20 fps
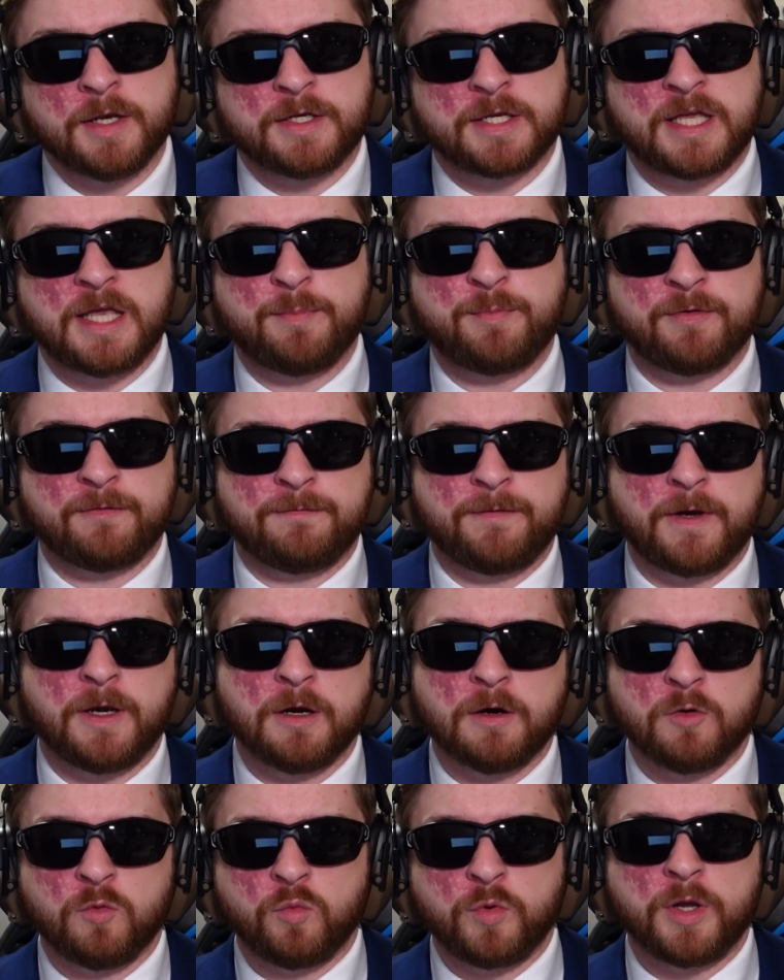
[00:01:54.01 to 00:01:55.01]
To keep it
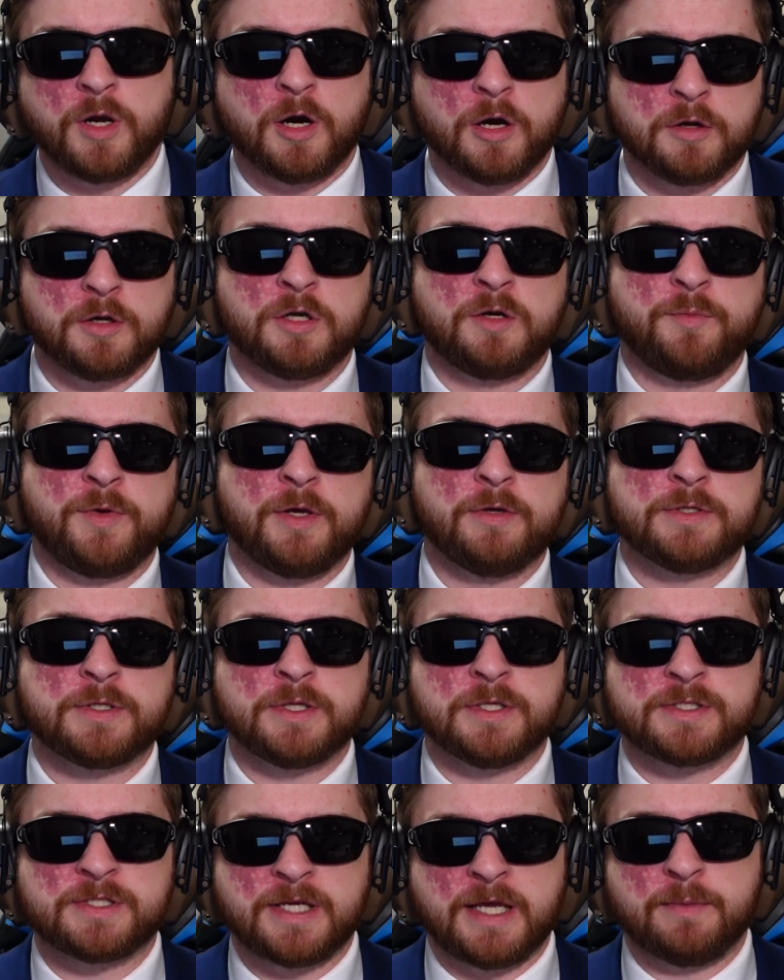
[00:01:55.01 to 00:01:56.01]
fair, we are going to be
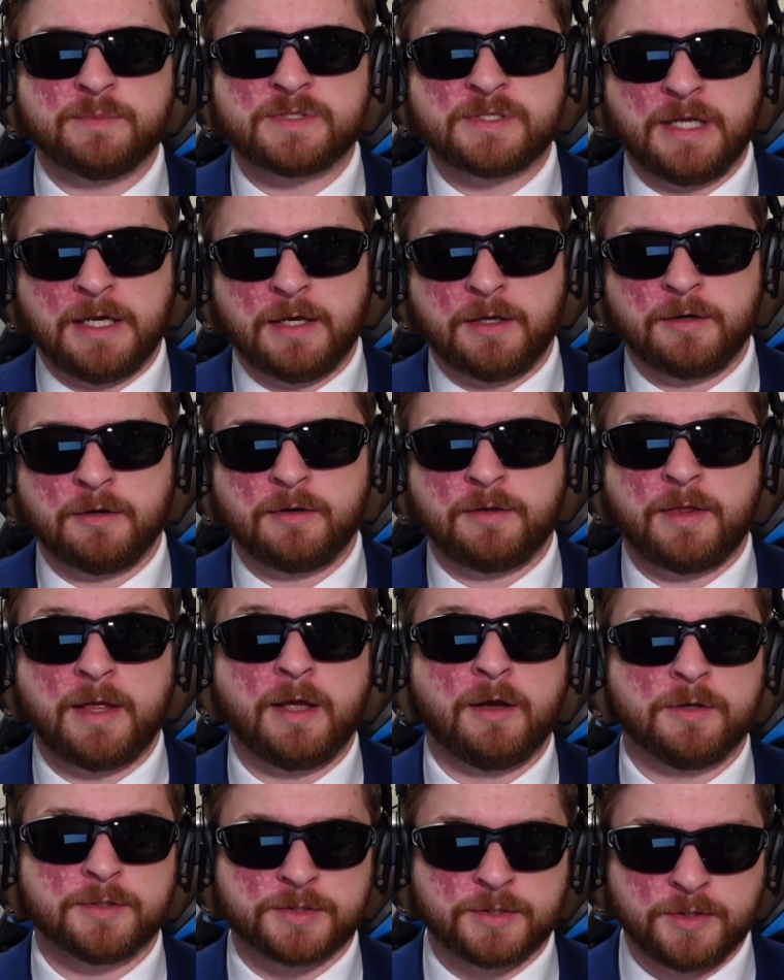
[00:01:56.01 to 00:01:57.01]
using the same standard
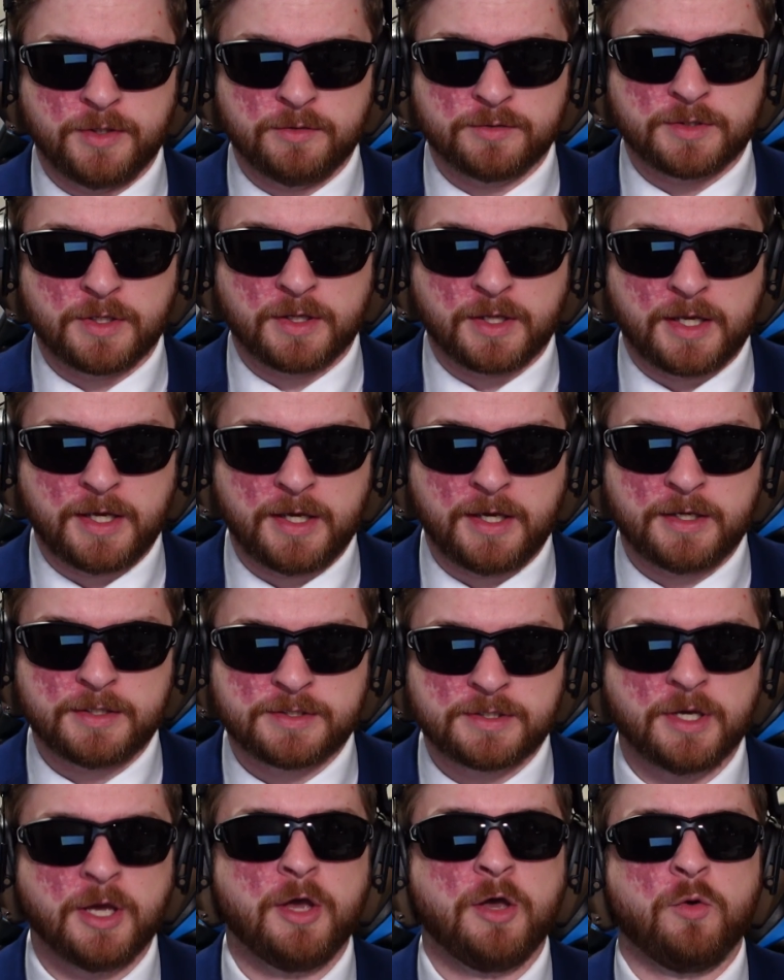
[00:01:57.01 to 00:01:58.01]
they also used in the
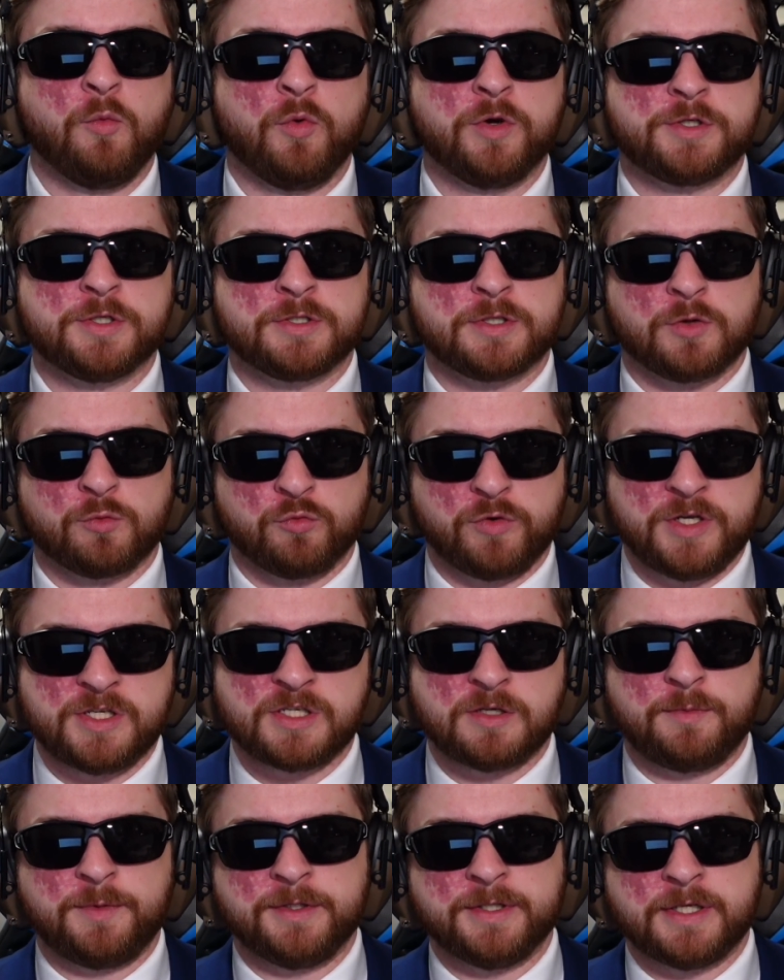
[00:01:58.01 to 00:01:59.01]
case, which is the
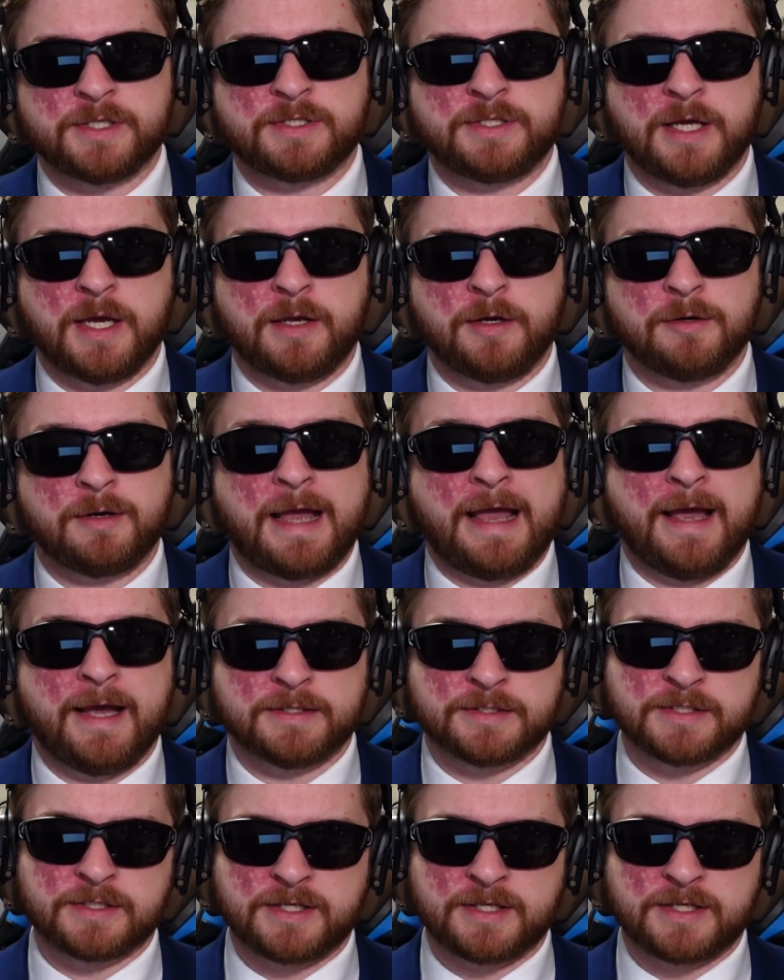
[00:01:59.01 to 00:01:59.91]
reasonableness standard as